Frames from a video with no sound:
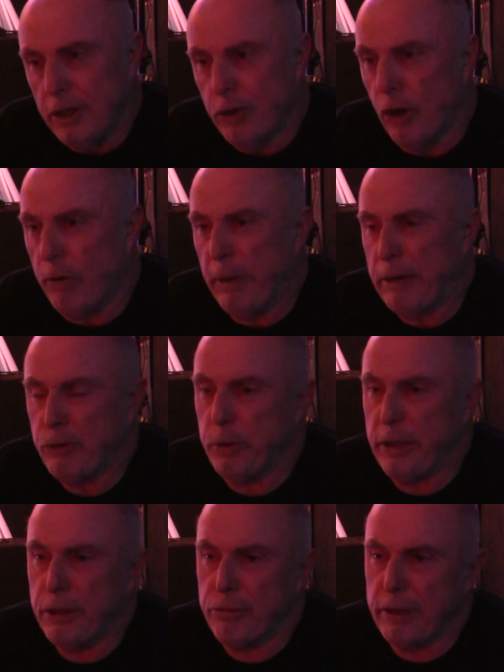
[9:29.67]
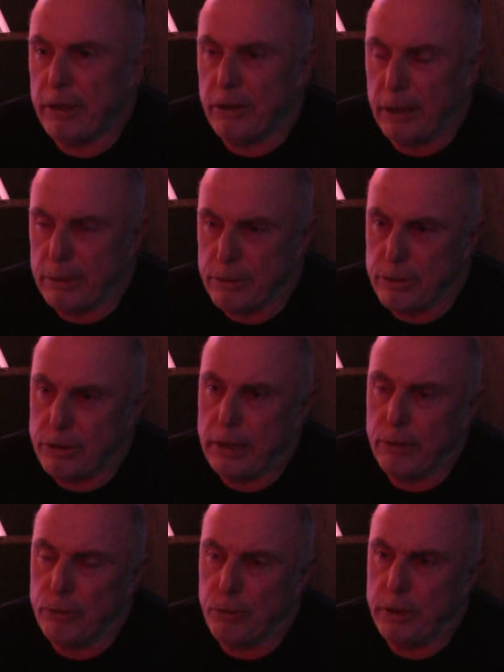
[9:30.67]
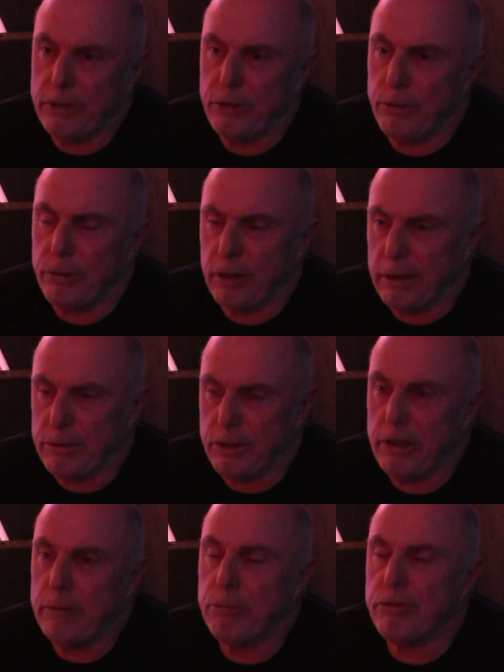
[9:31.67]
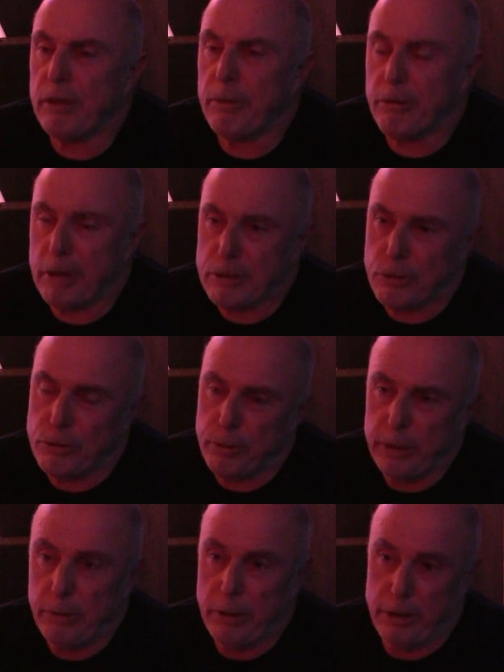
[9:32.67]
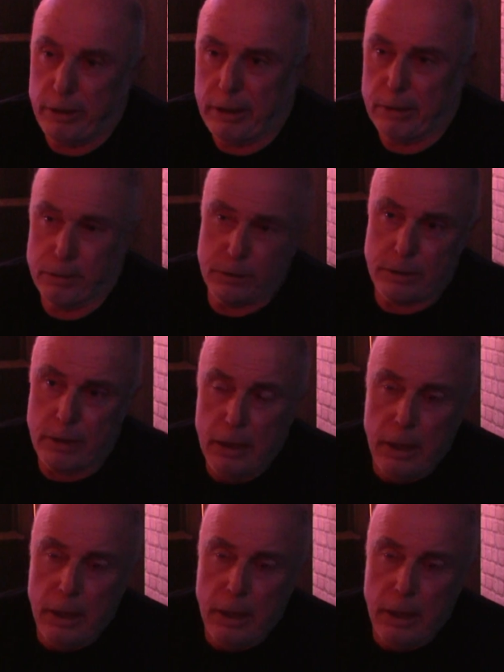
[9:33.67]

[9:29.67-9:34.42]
got about 23,000, Stan got 22,000, the Liberal Democrats got 21,000.